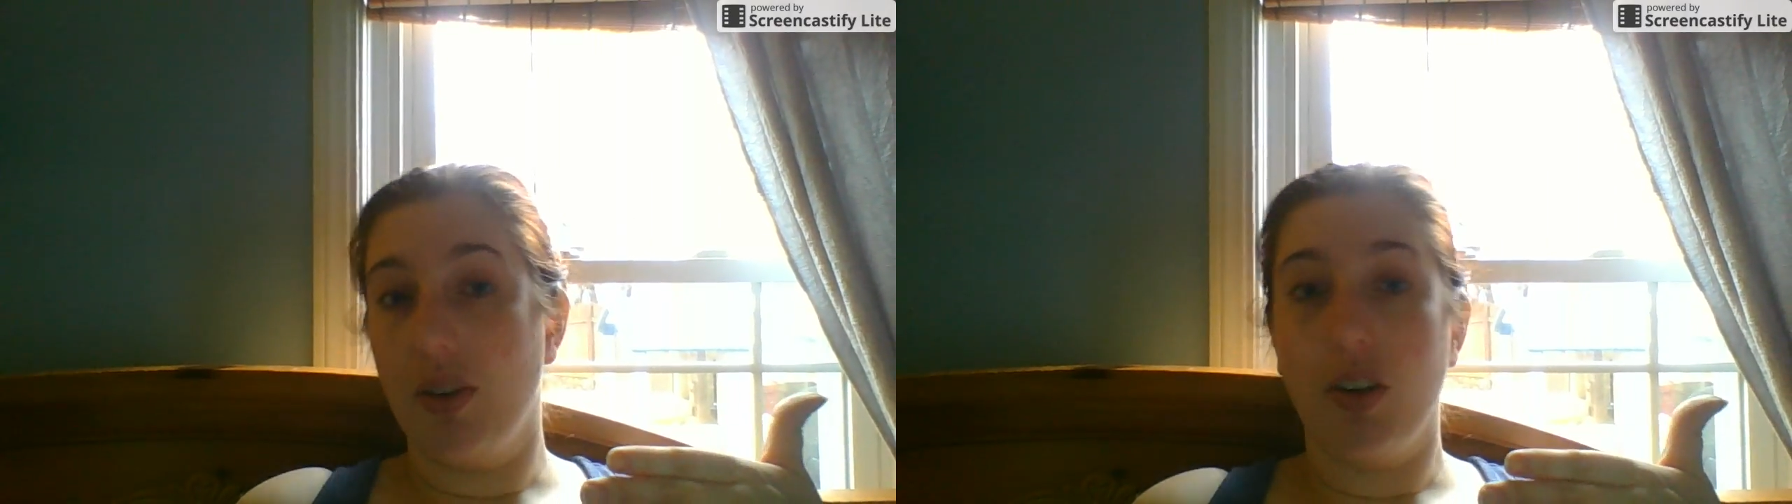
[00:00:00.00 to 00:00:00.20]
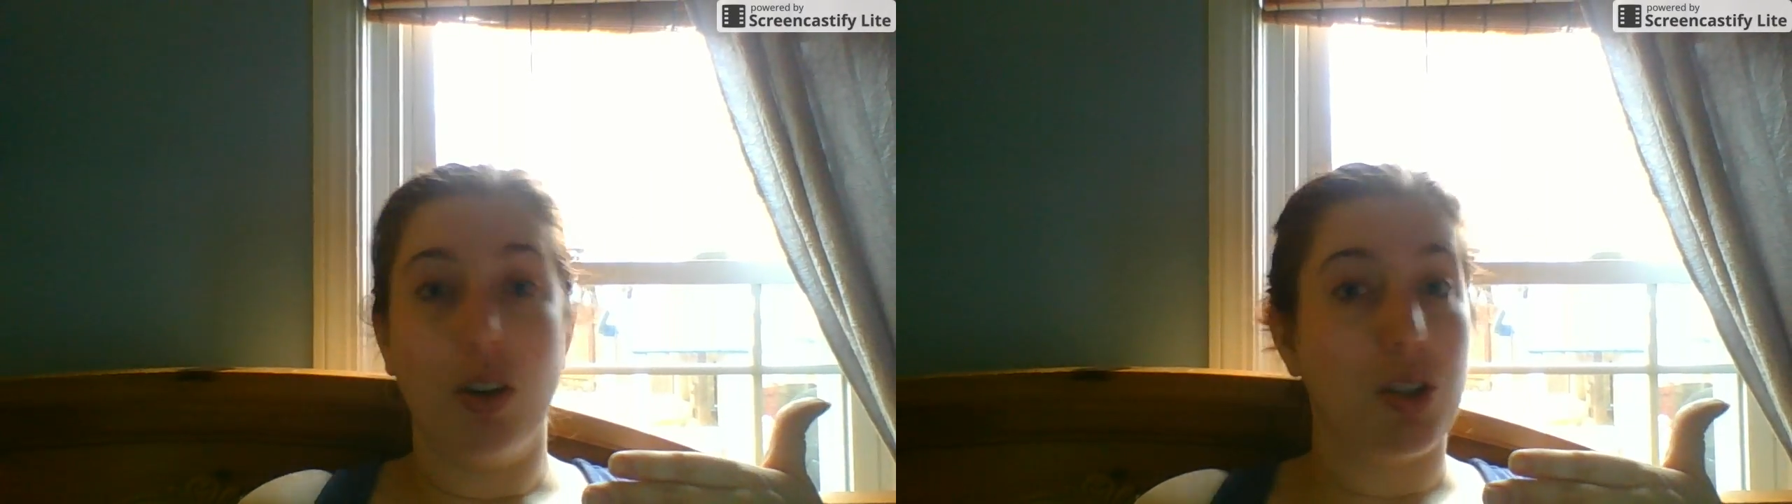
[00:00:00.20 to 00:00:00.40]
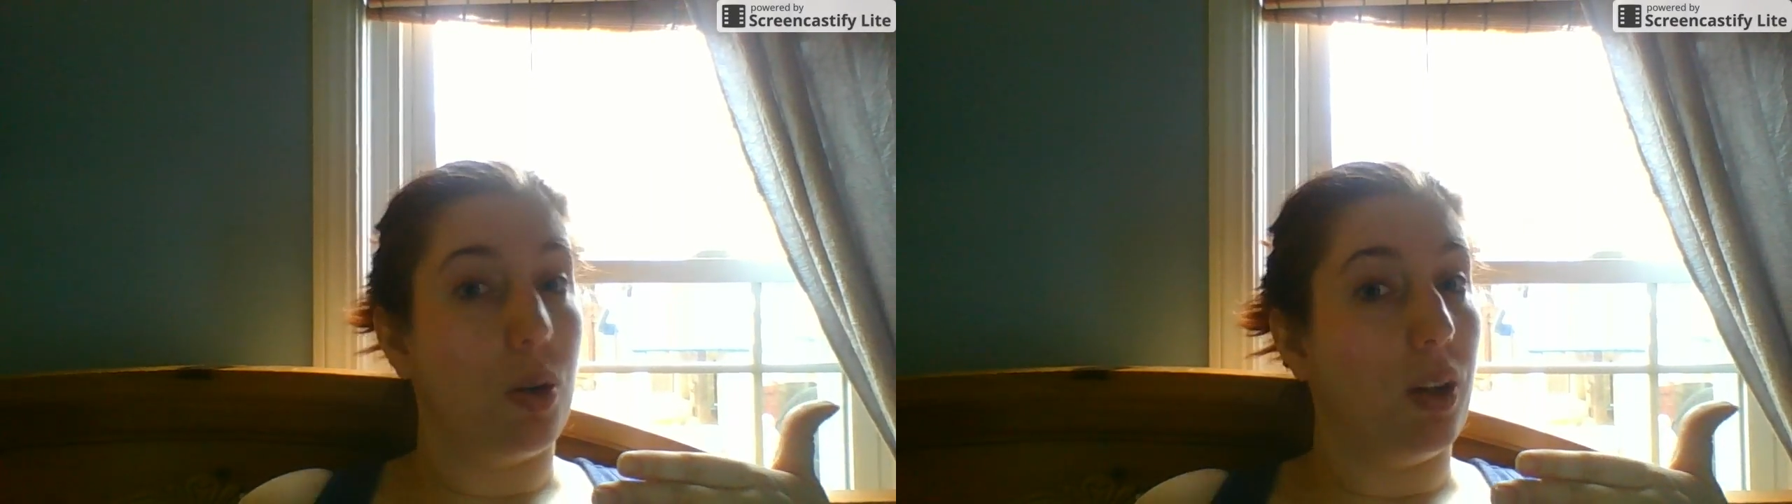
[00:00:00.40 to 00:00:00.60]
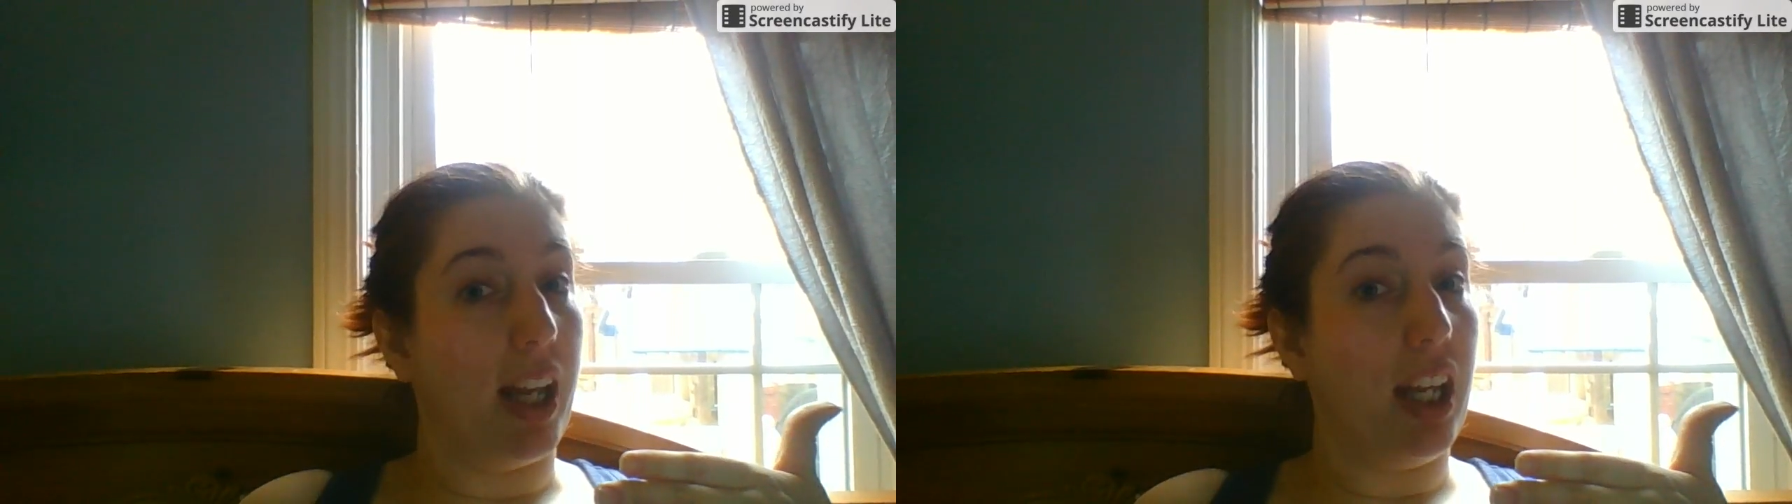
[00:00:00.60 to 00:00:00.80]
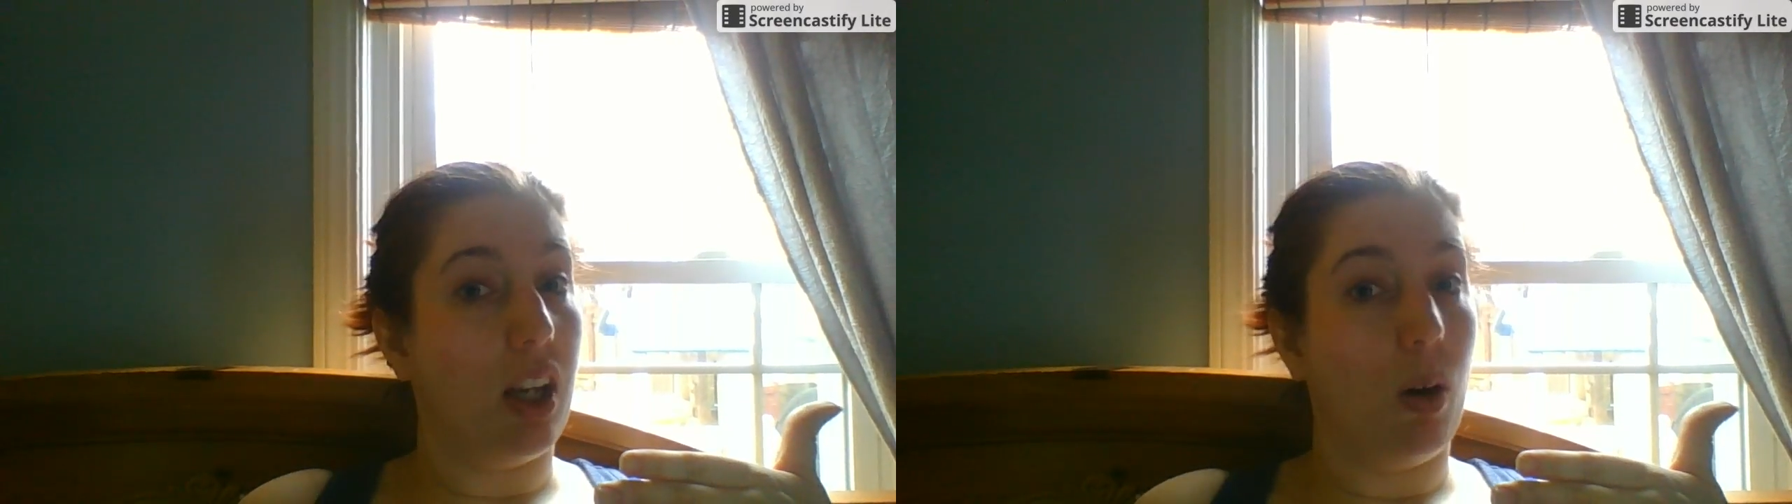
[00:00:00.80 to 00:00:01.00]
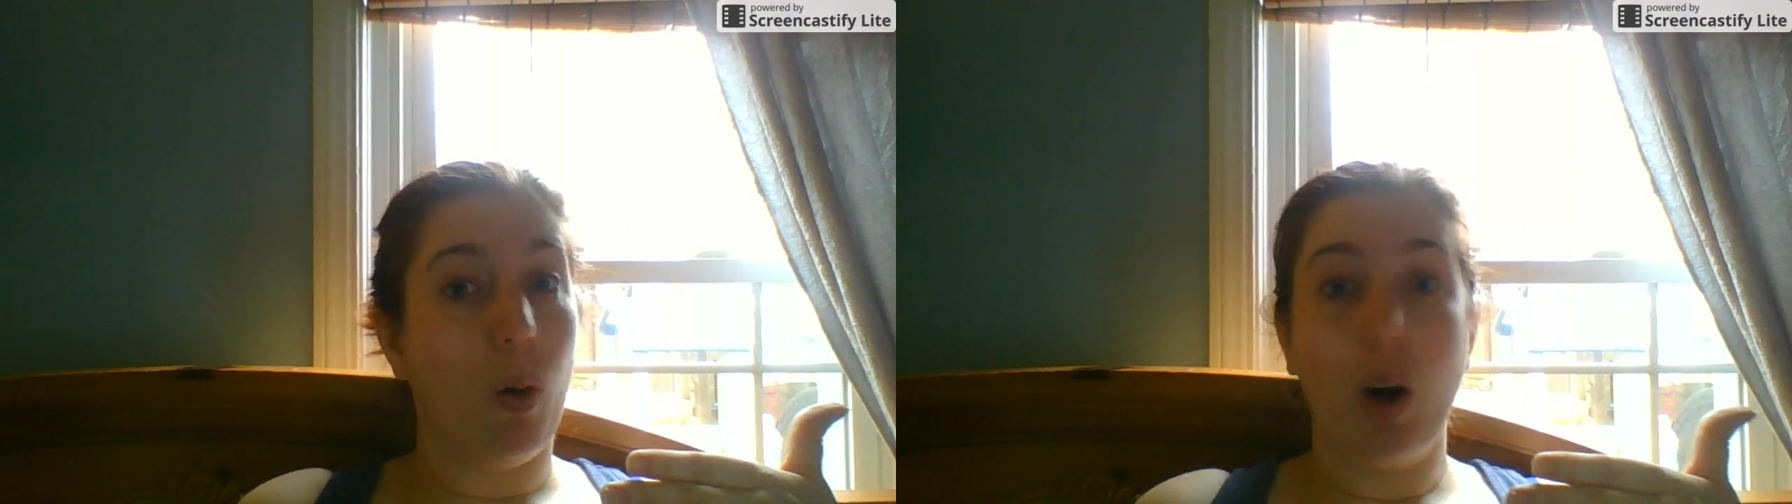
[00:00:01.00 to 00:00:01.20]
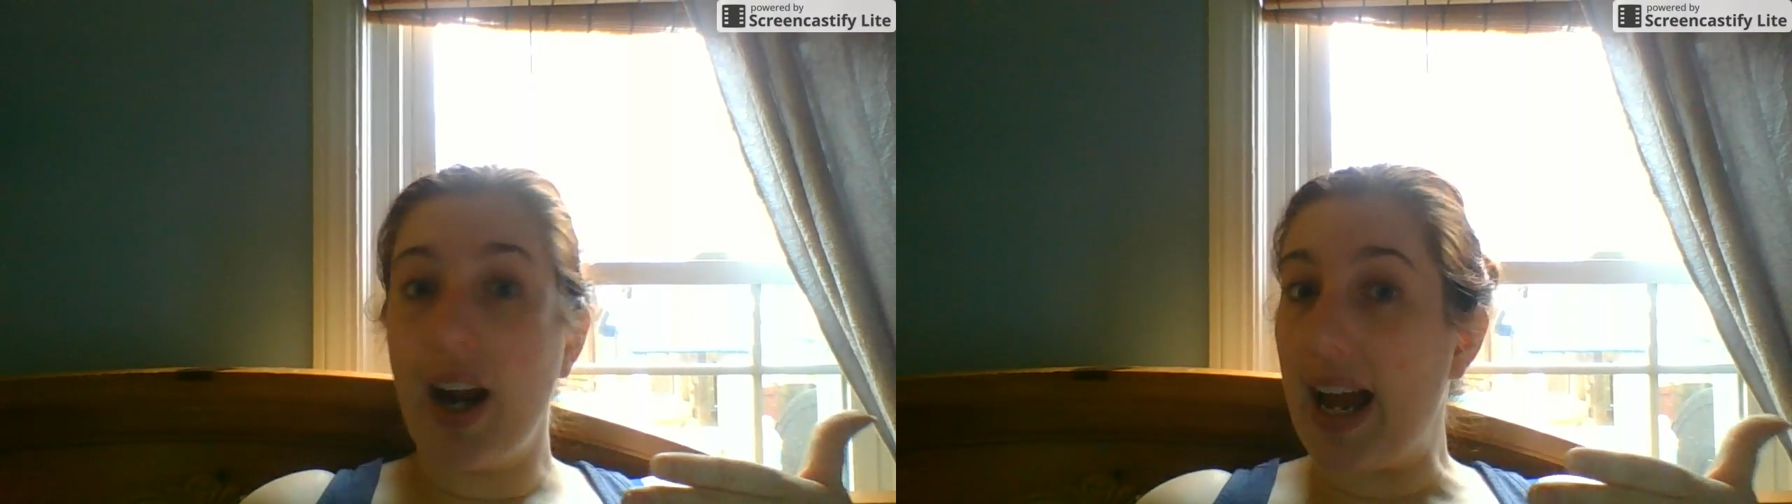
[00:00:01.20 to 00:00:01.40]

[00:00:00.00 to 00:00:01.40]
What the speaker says: There's no like or